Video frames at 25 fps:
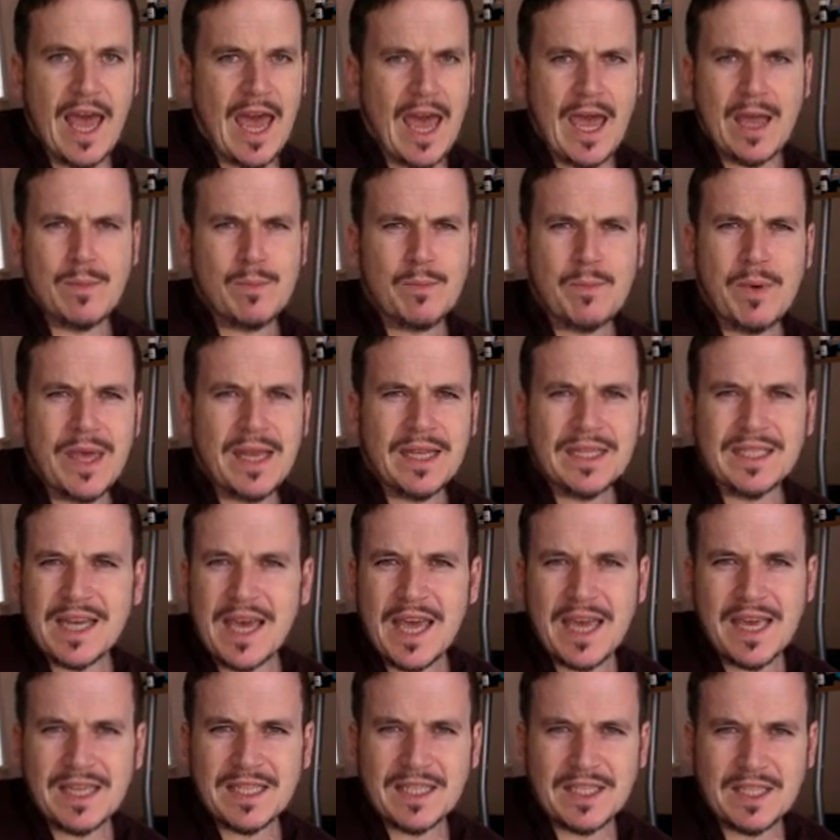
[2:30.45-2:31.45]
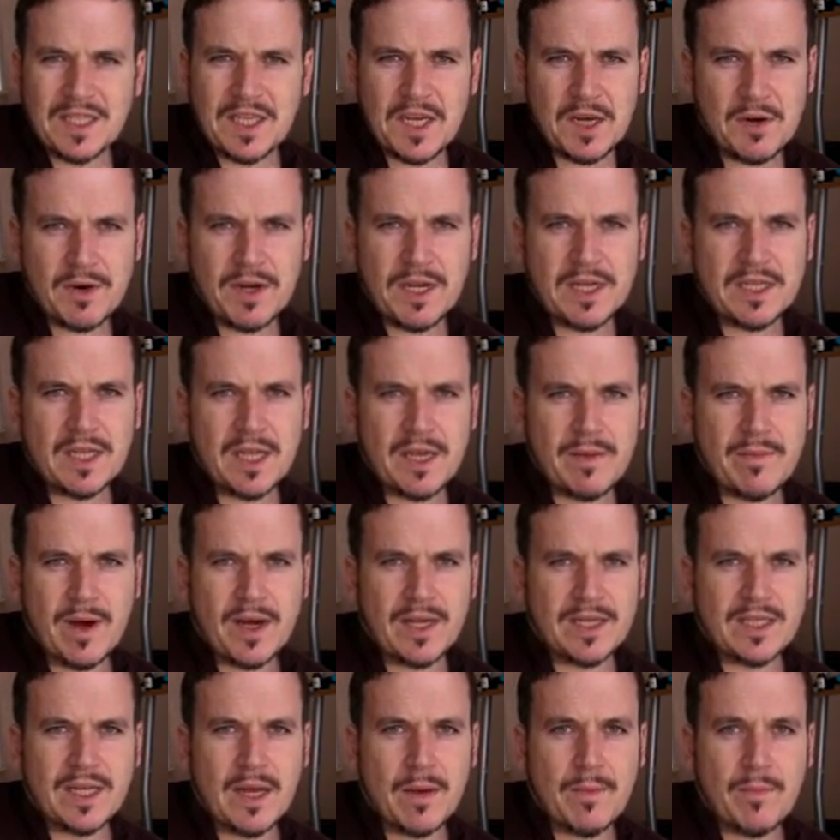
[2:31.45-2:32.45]
and being taken seriously
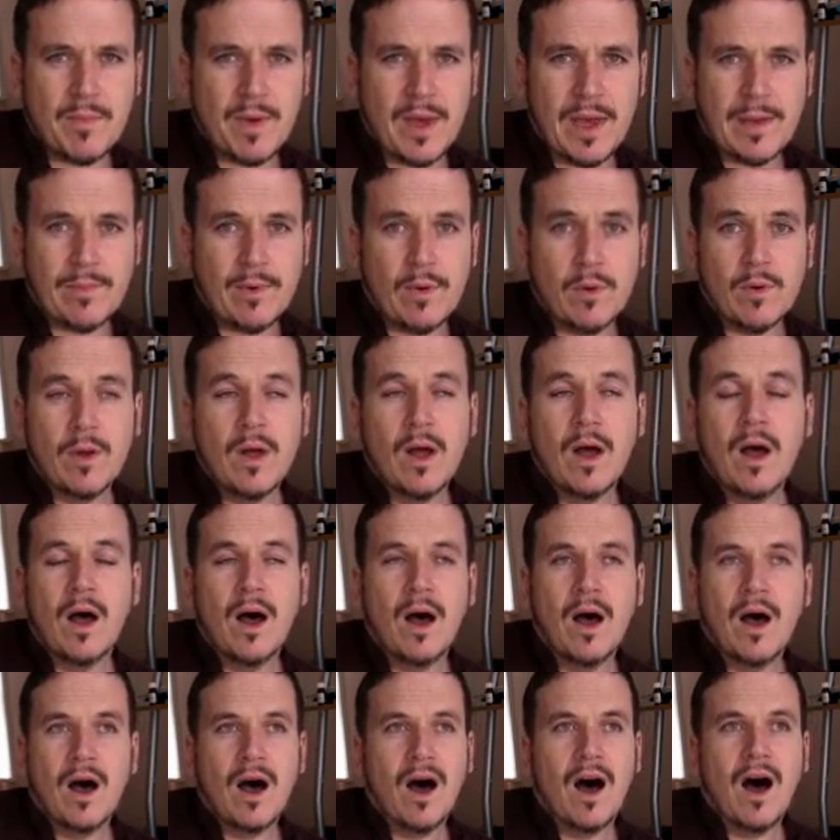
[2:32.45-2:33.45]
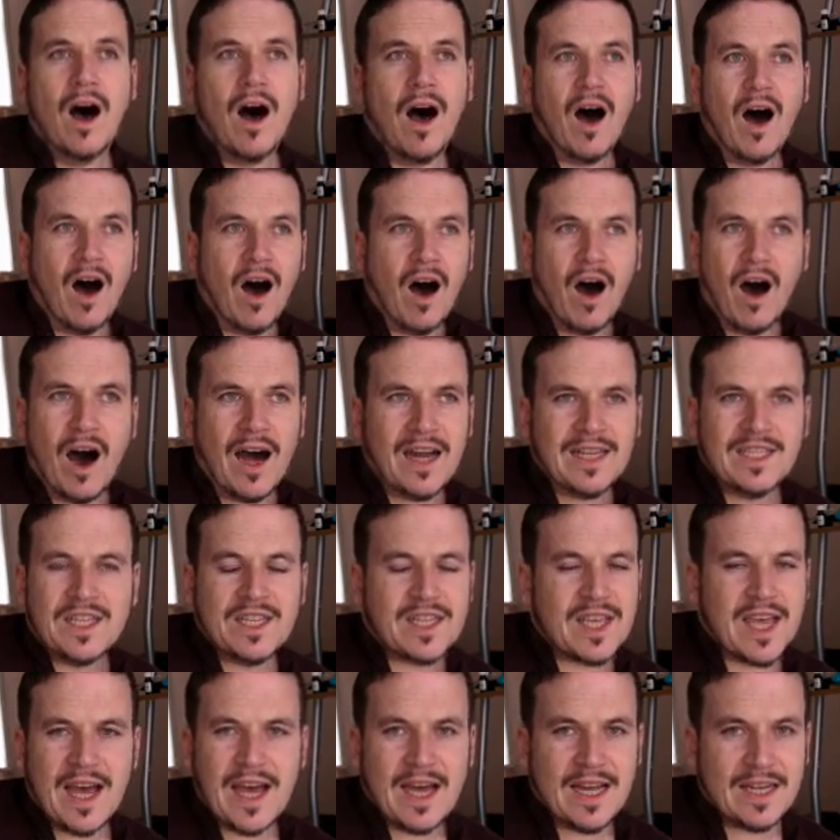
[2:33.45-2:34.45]
by some people, I
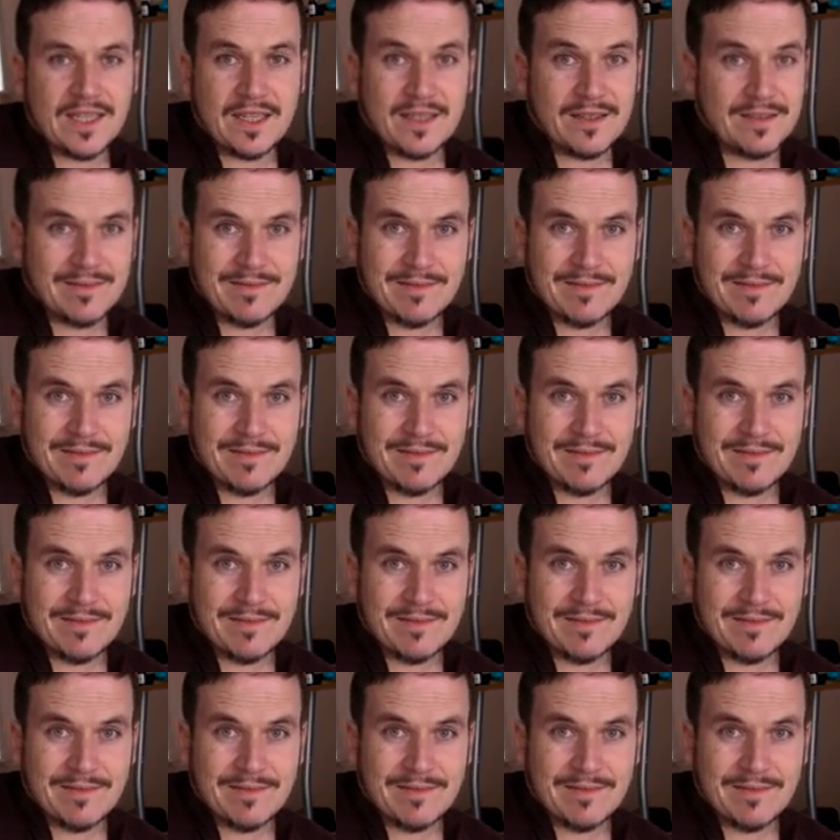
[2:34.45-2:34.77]
just can't.